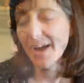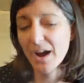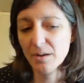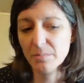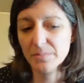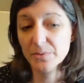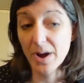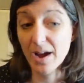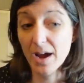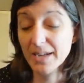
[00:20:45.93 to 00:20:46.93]

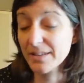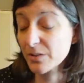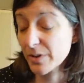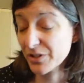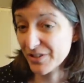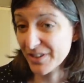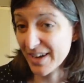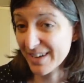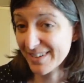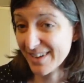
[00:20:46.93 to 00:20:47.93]
So I get this question a
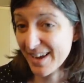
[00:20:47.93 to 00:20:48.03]
lot.